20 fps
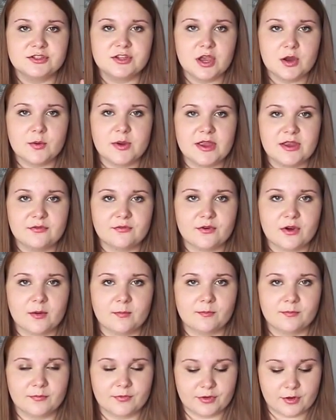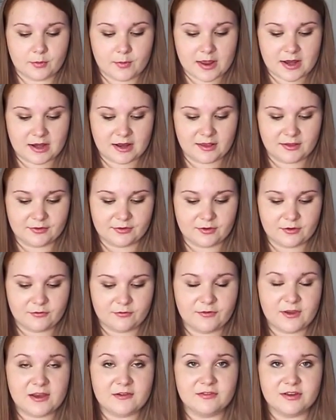Zoe from Zoella's
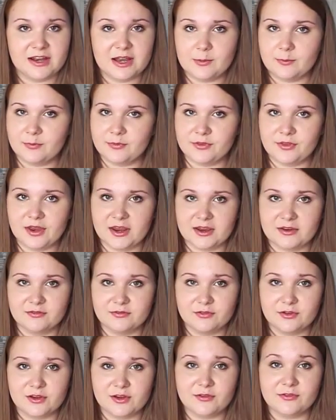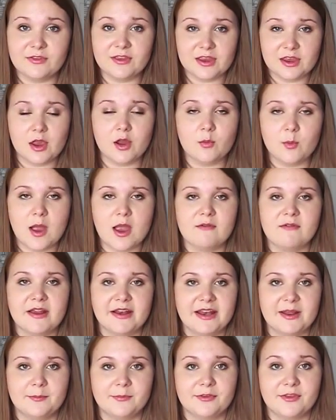favourite lipstick. If you see her wear
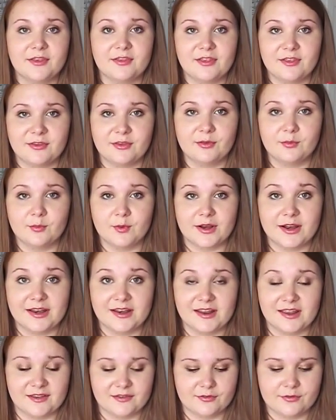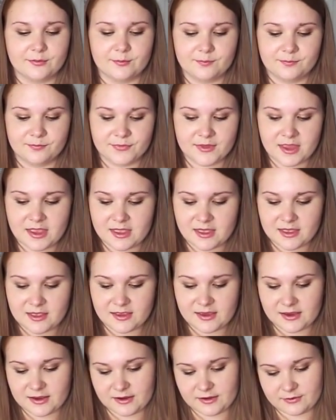red lipstick, this is what it is.
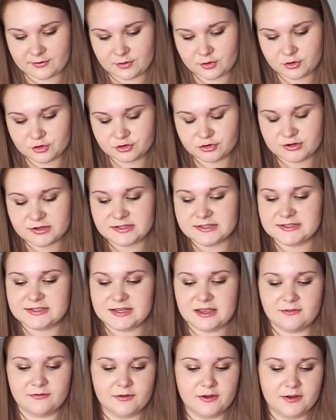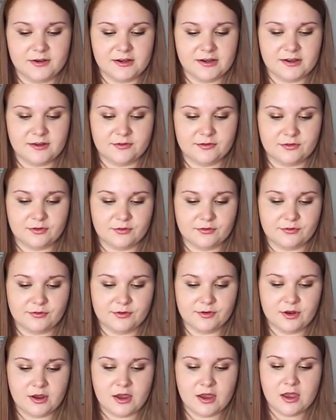It is 107, and it's
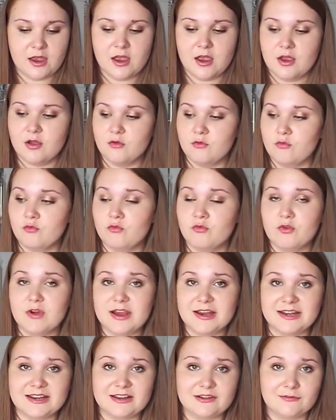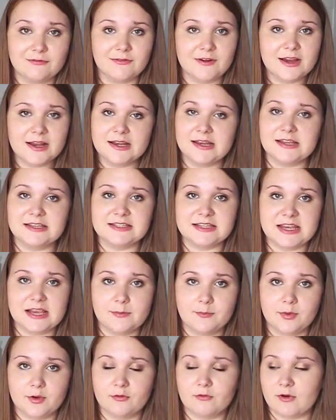just really, really
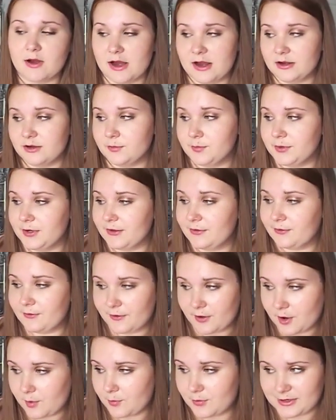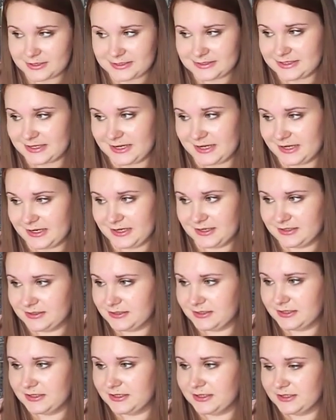deep red, but it's so pretty.
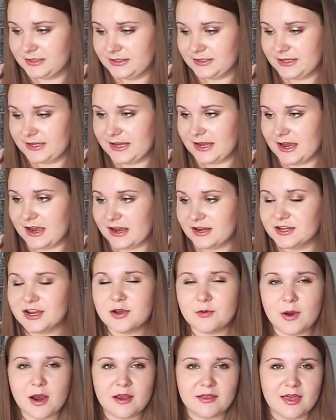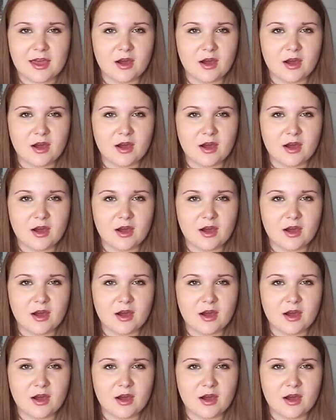And yeah, I don't wear